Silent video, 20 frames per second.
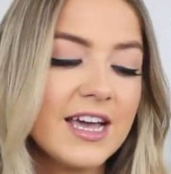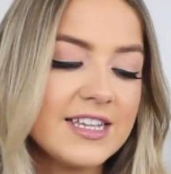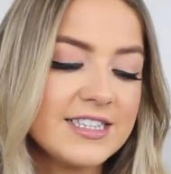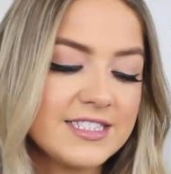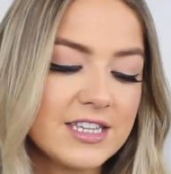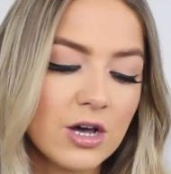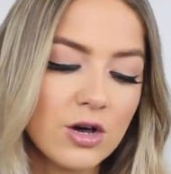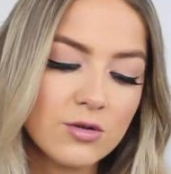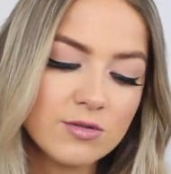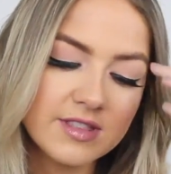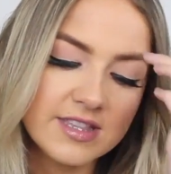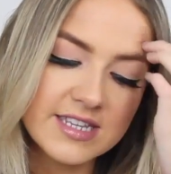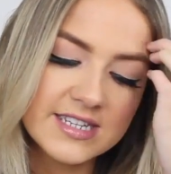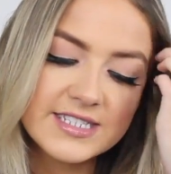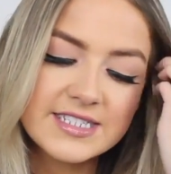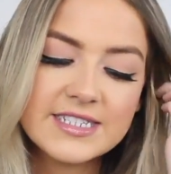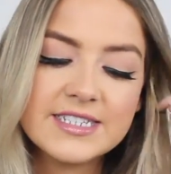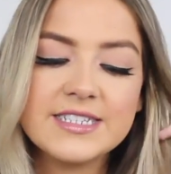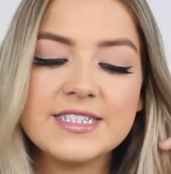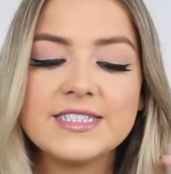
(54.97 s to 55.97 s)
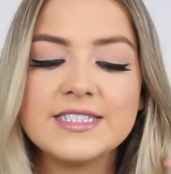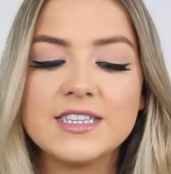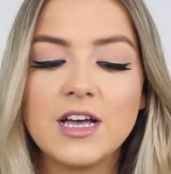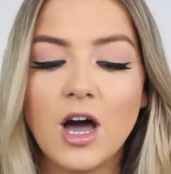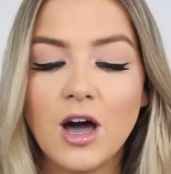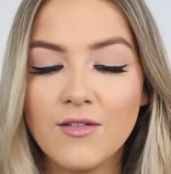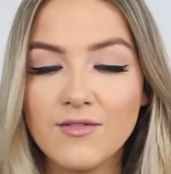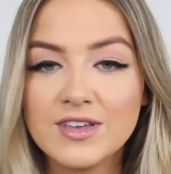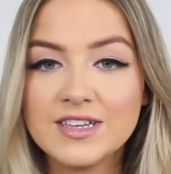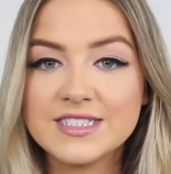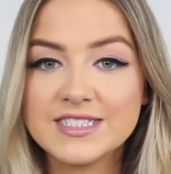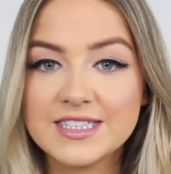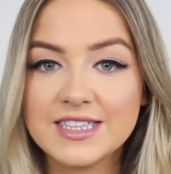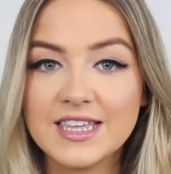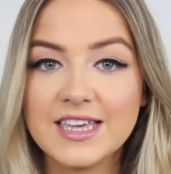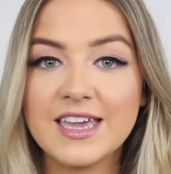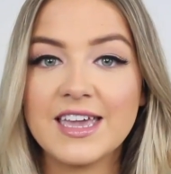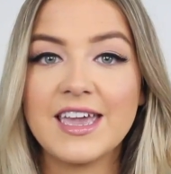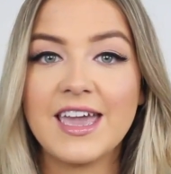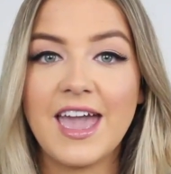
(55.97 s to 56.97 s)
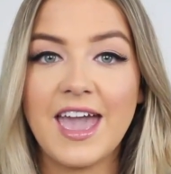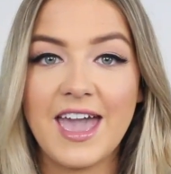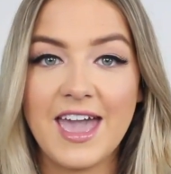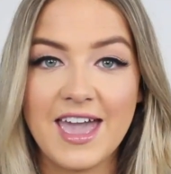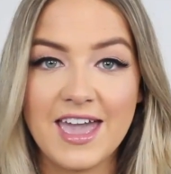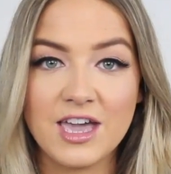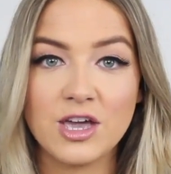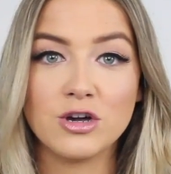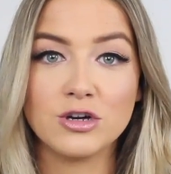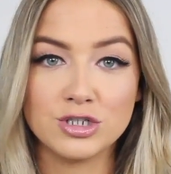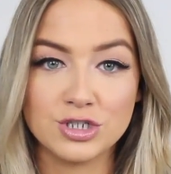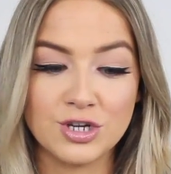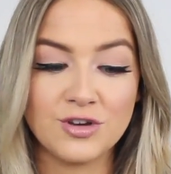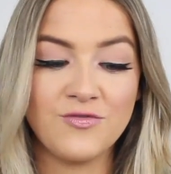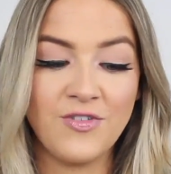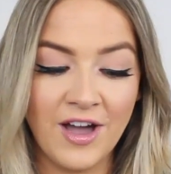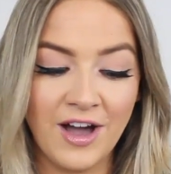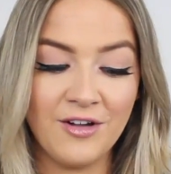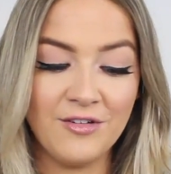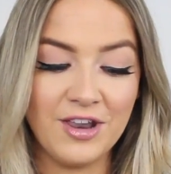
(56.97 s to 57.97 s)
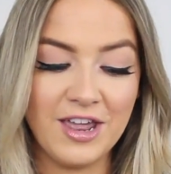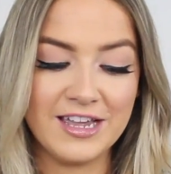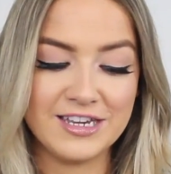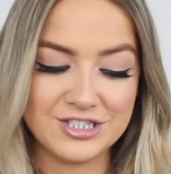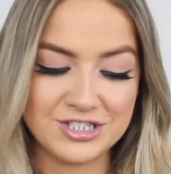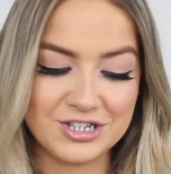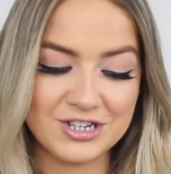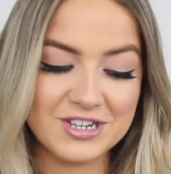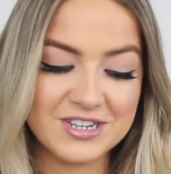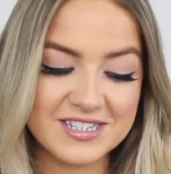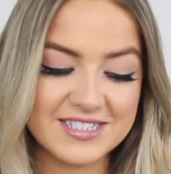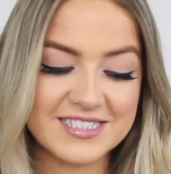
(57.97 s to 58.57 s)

So this is obviously a cushion foundation.